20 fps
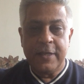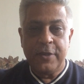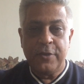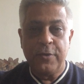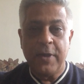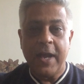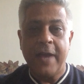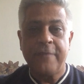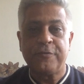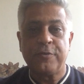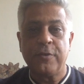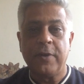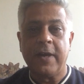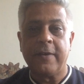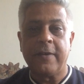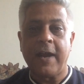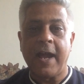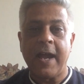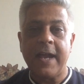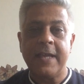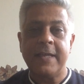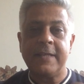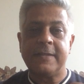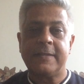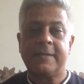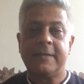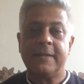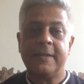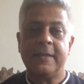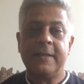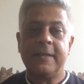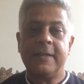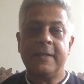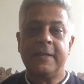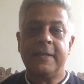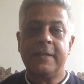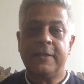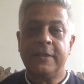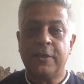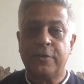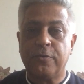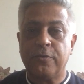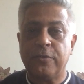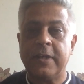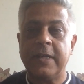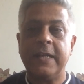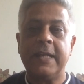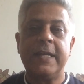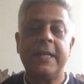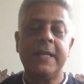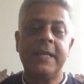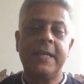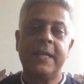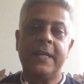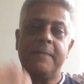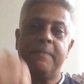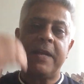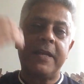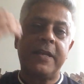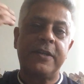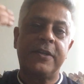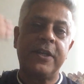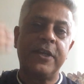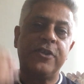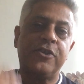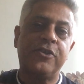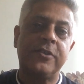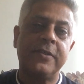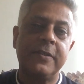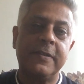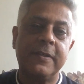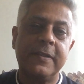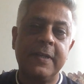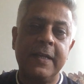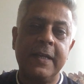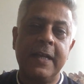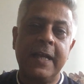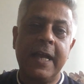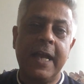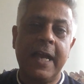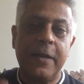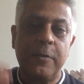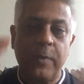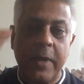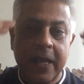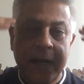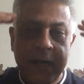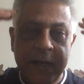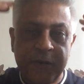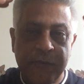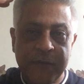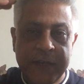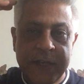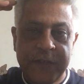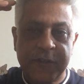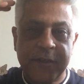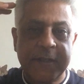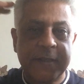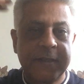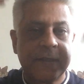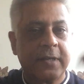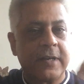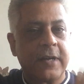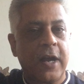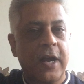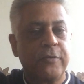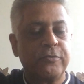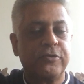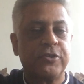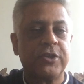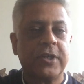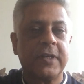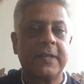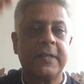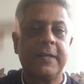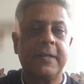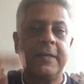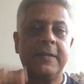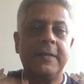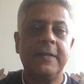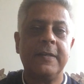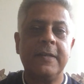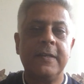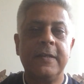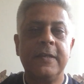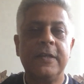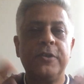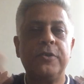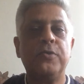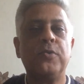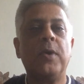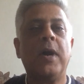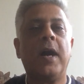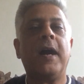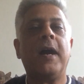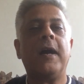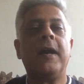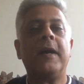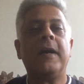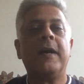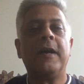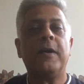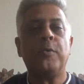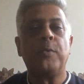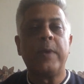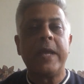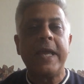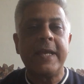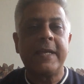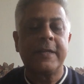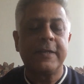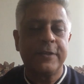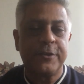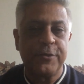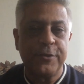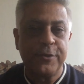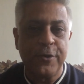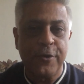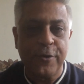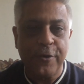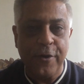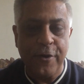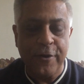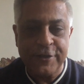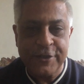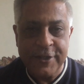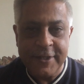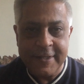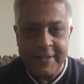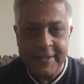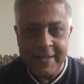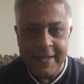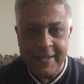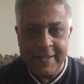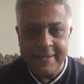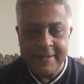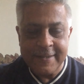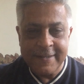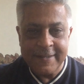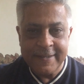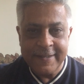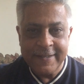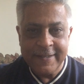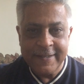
You have to arise the Kundalini in meditation, and when it reaches the crown chakra, you are awake to your consciousness.